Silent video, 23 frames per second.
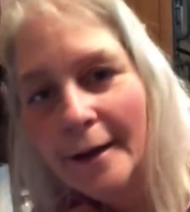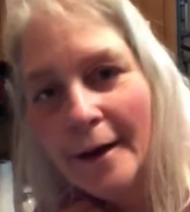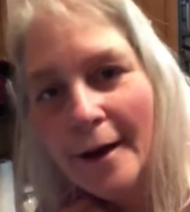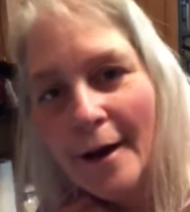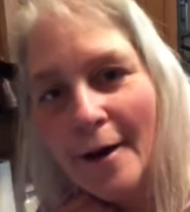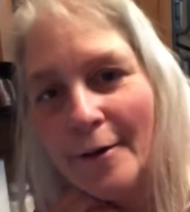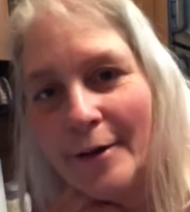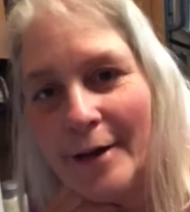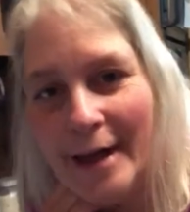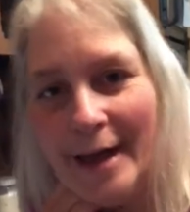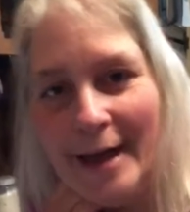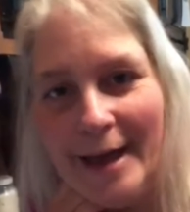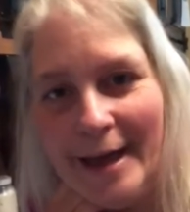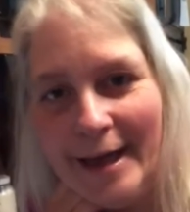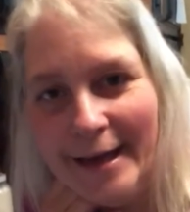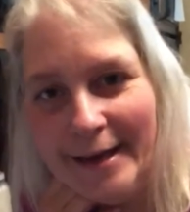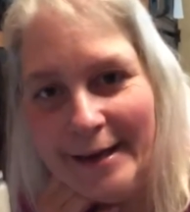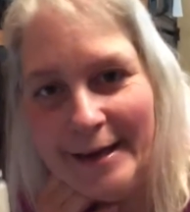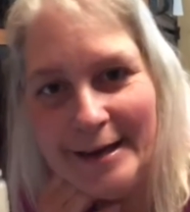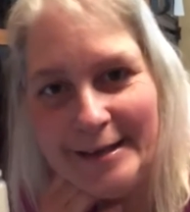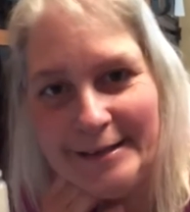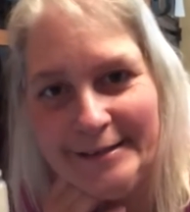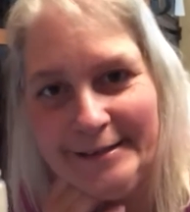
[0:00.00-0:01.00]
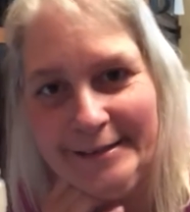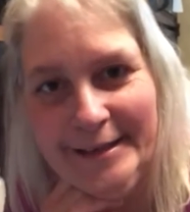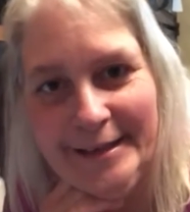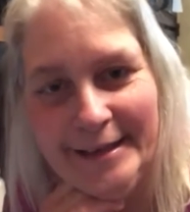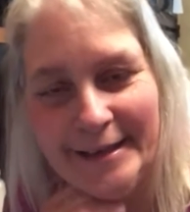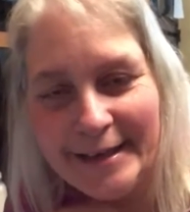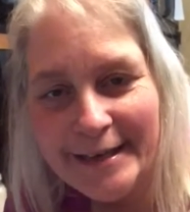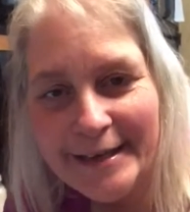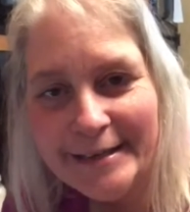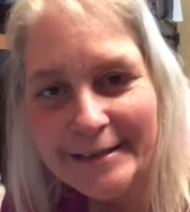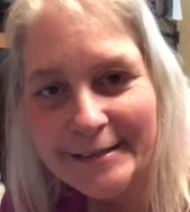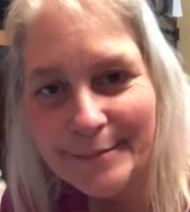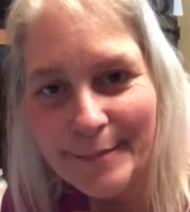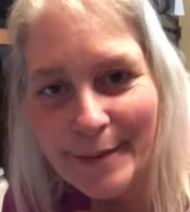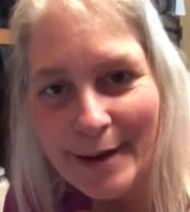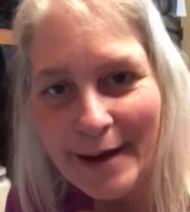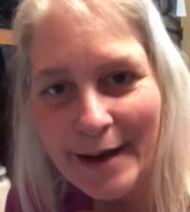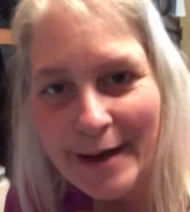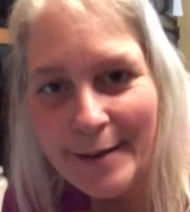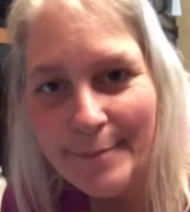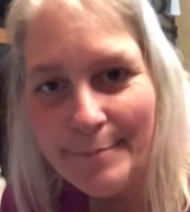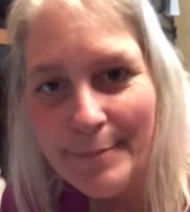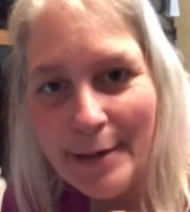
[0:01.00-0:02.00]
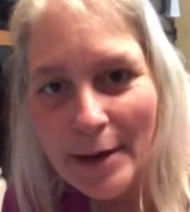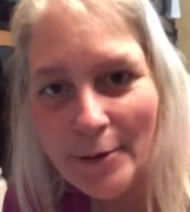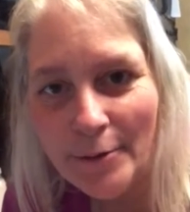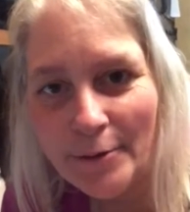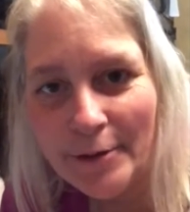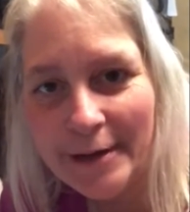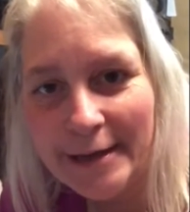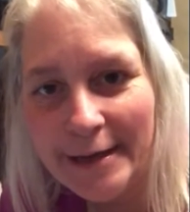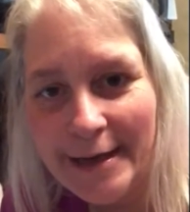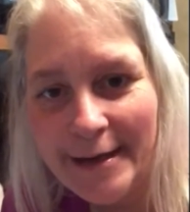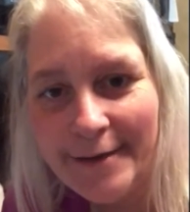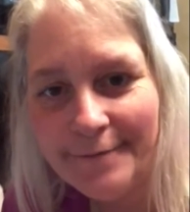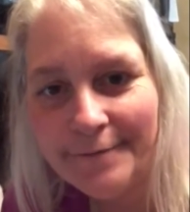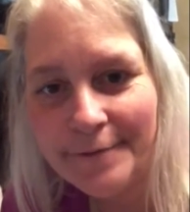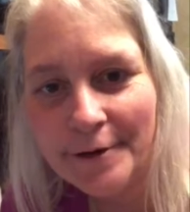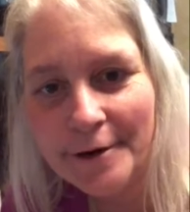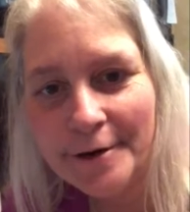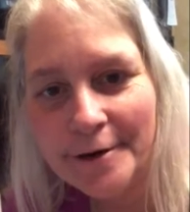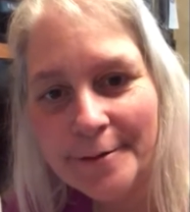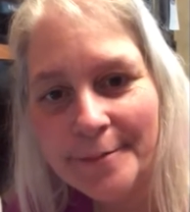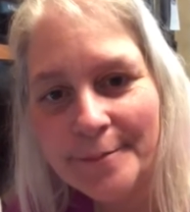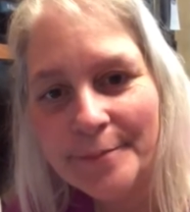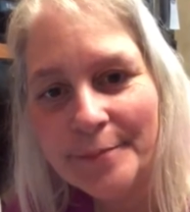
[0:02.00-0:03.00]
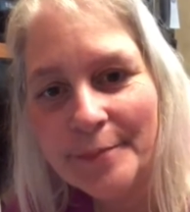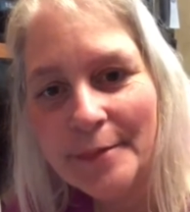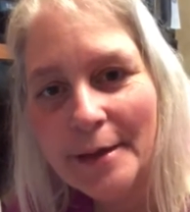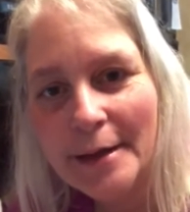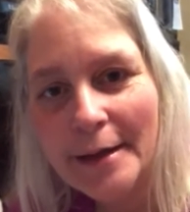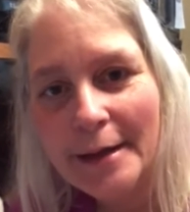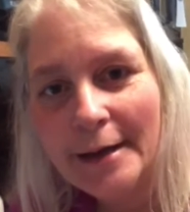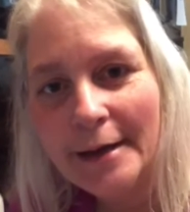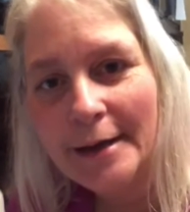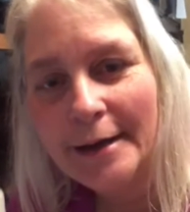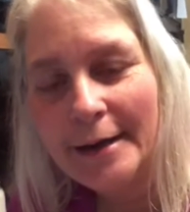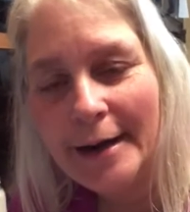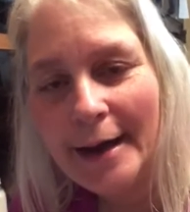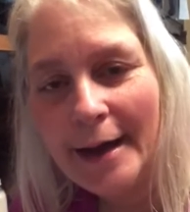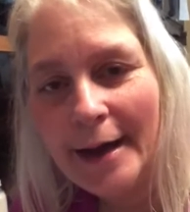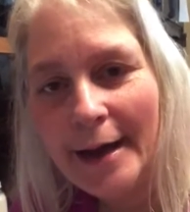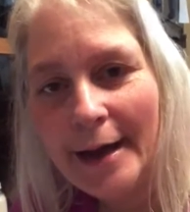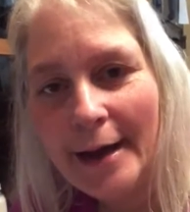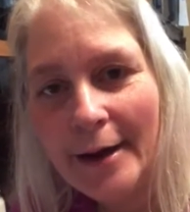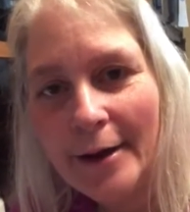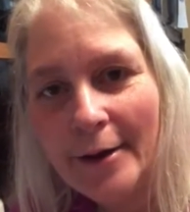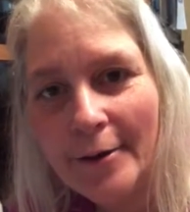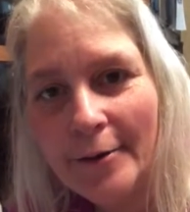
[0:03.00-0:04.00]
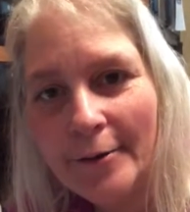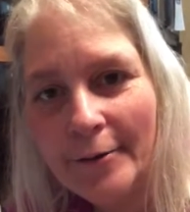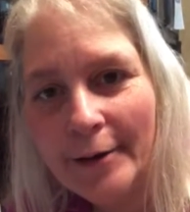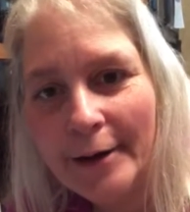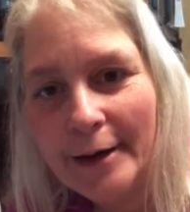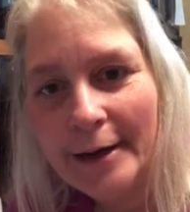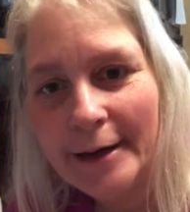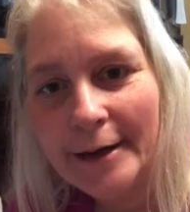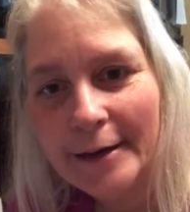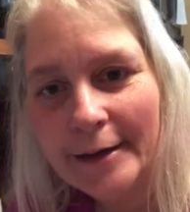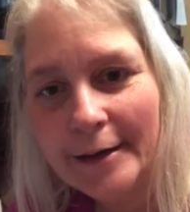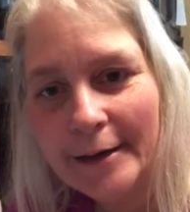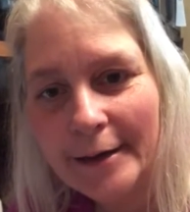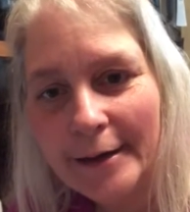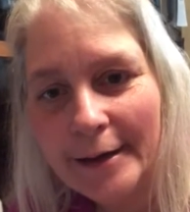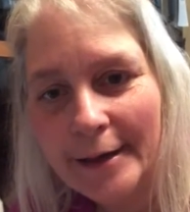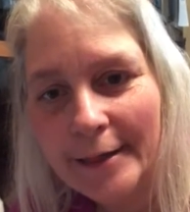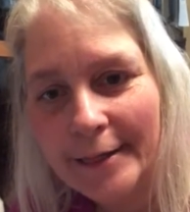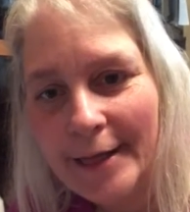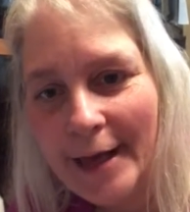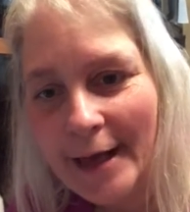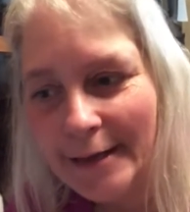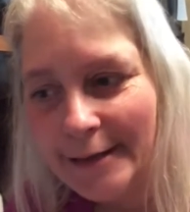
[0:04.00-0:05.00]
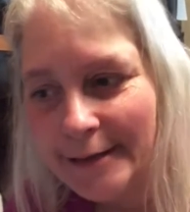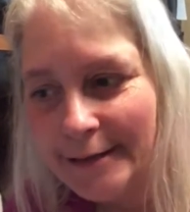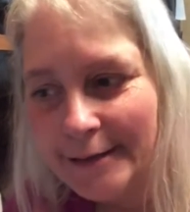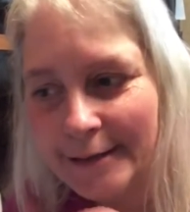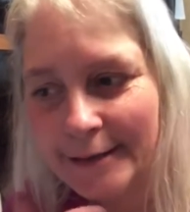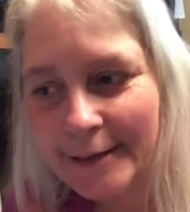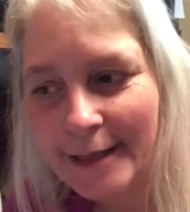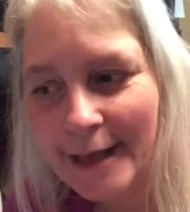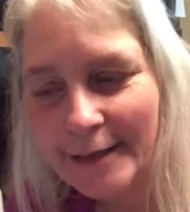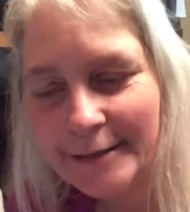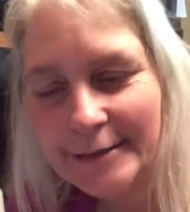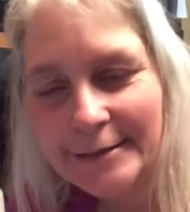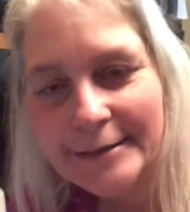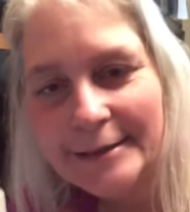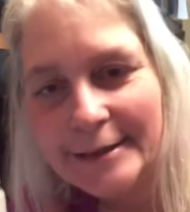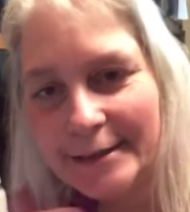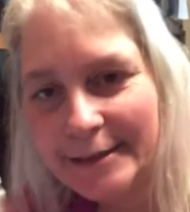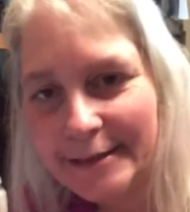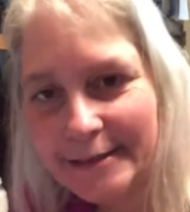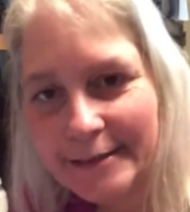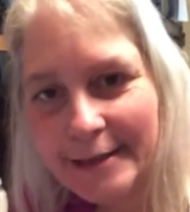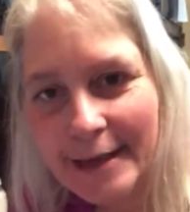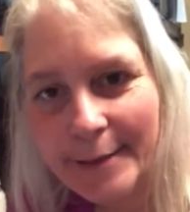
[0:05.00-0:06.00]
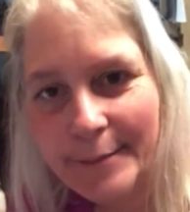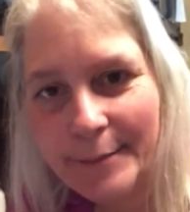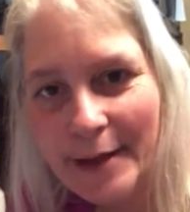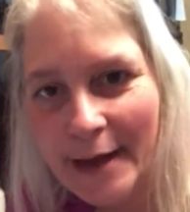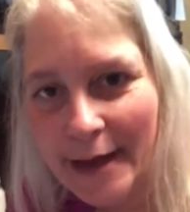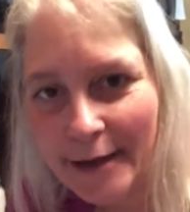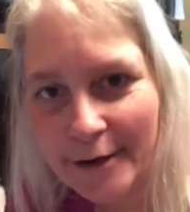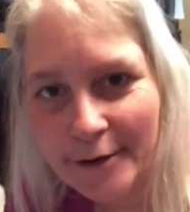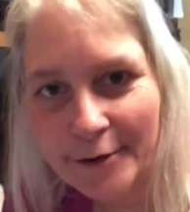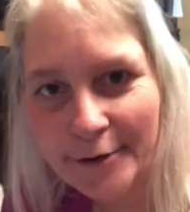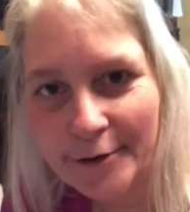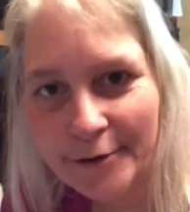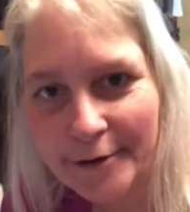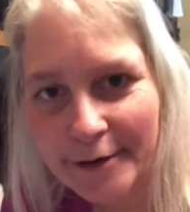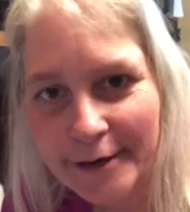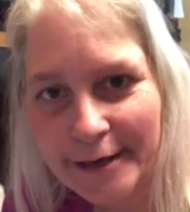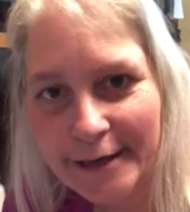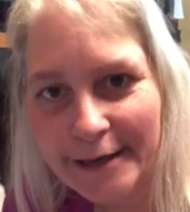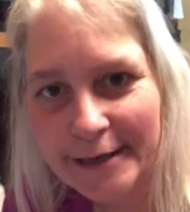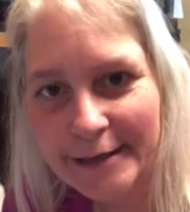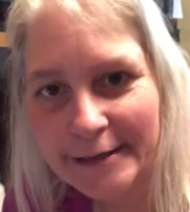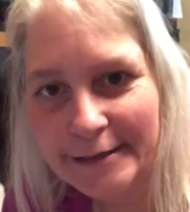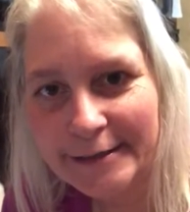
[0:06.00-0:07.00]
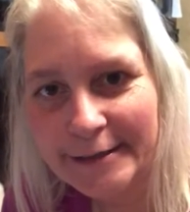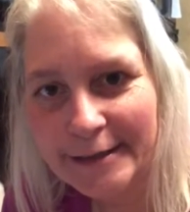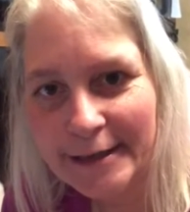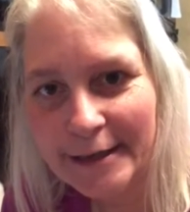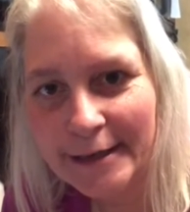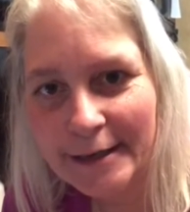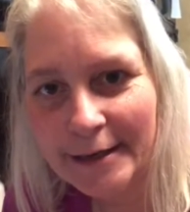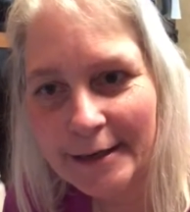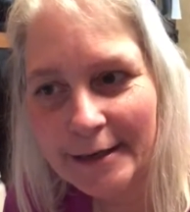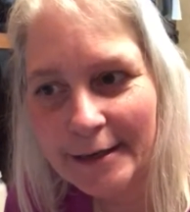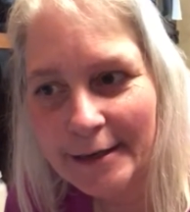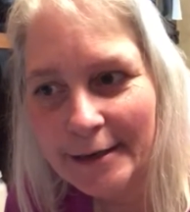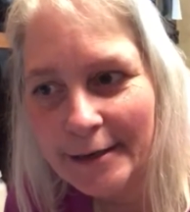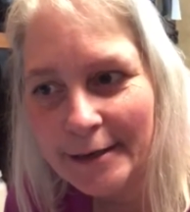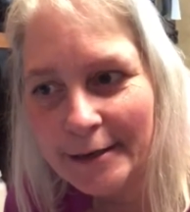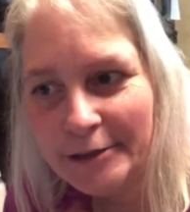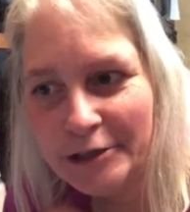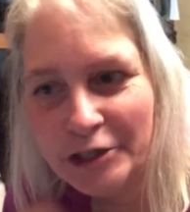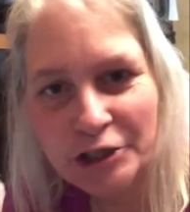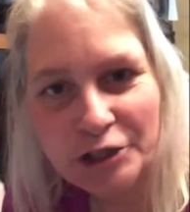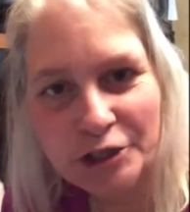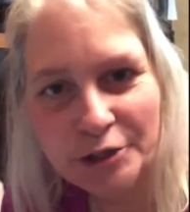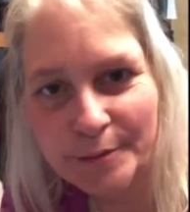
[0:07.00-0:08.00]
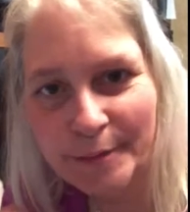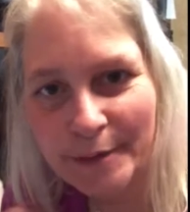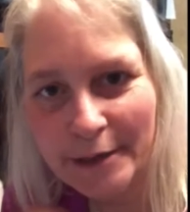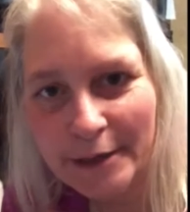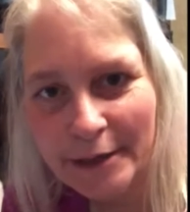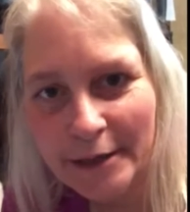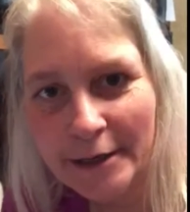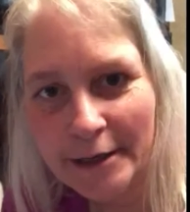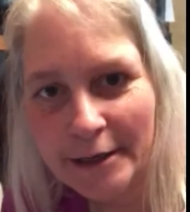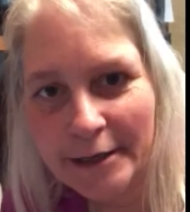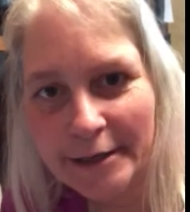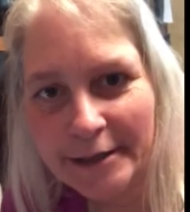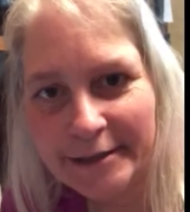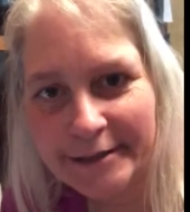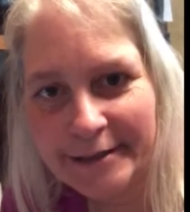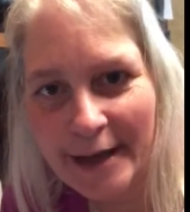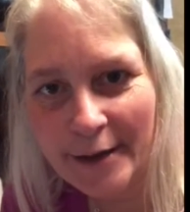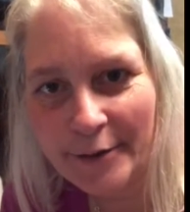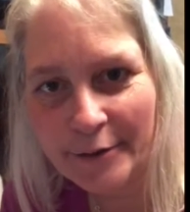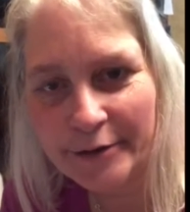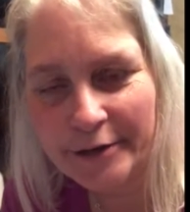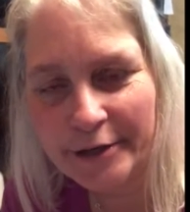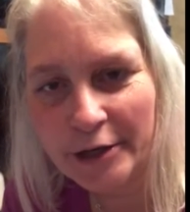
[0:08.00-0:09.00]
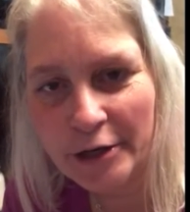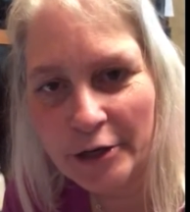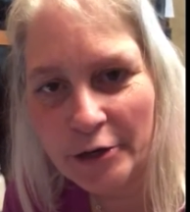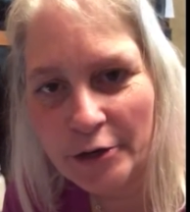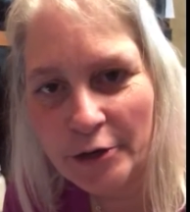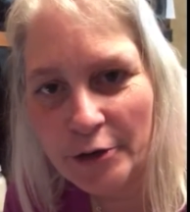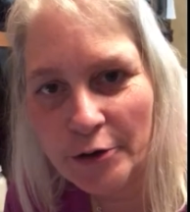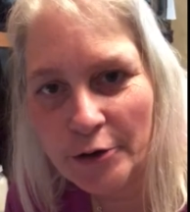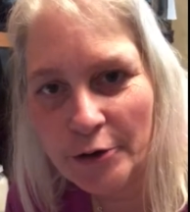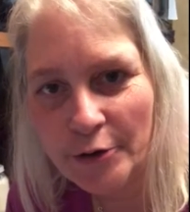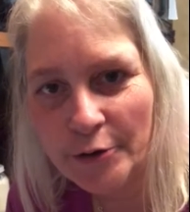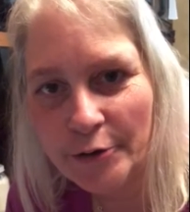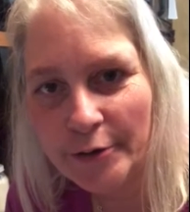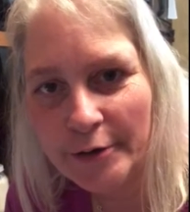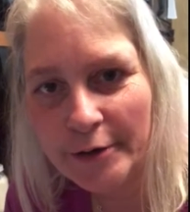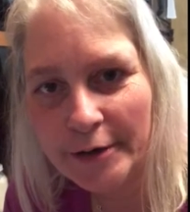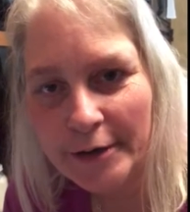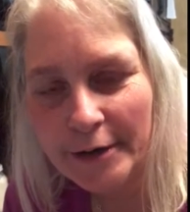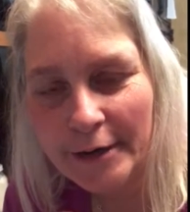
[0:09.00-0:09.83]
Okay, next thing is my milk kefir. Now, that's in the same category as ginger bug, sourdough,